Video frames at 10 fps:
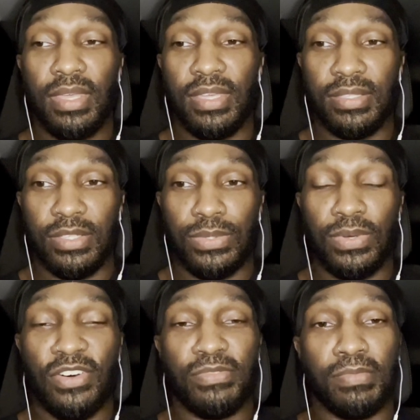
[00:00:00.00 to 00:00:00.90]
It's the
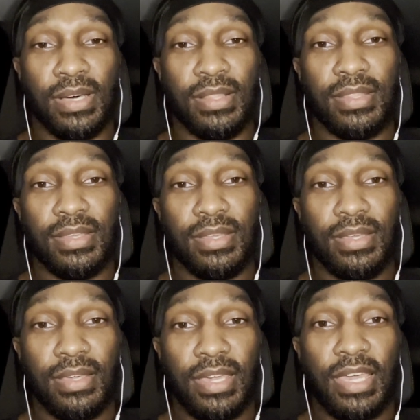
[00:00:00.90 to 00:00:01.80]
12-month
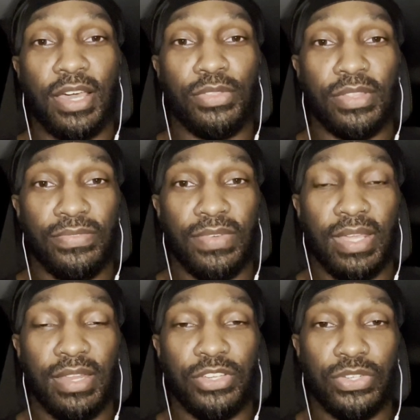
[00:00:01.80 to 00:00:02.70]
Health and
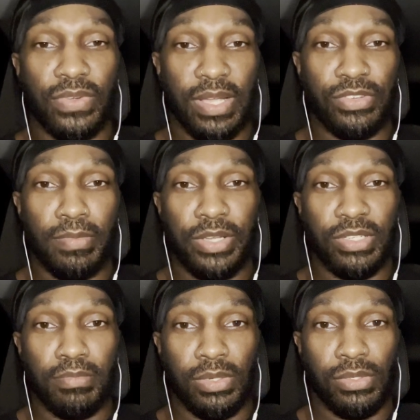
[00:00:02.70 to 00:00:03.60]
Fitness
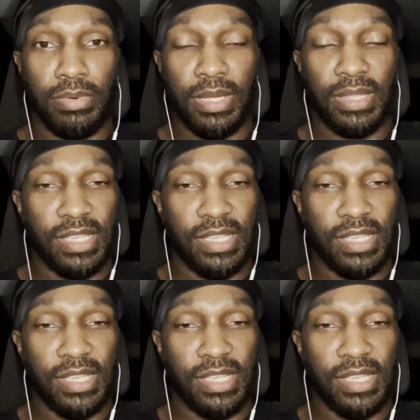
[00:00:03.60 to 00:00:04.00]
Transformation Blueprint.